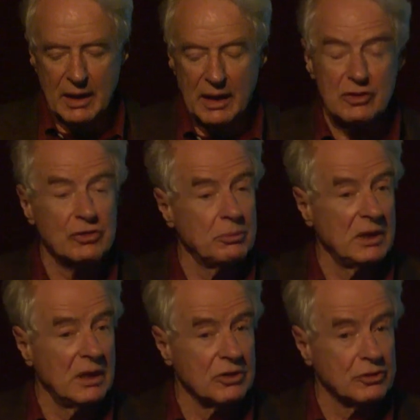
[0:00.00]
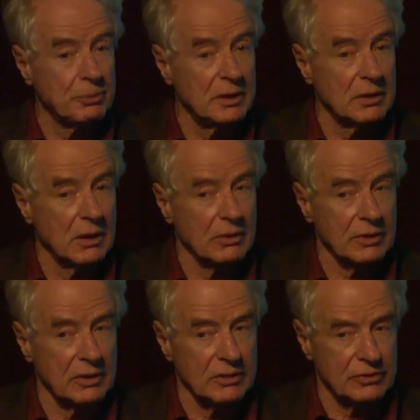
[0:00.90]
and she began speaking out
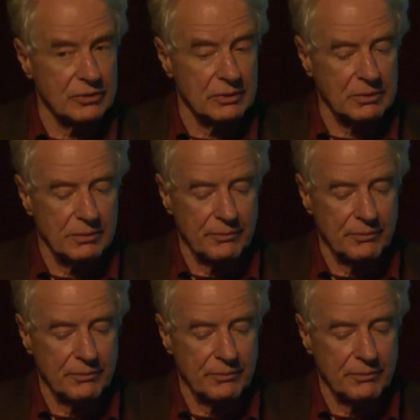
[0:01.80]
against it.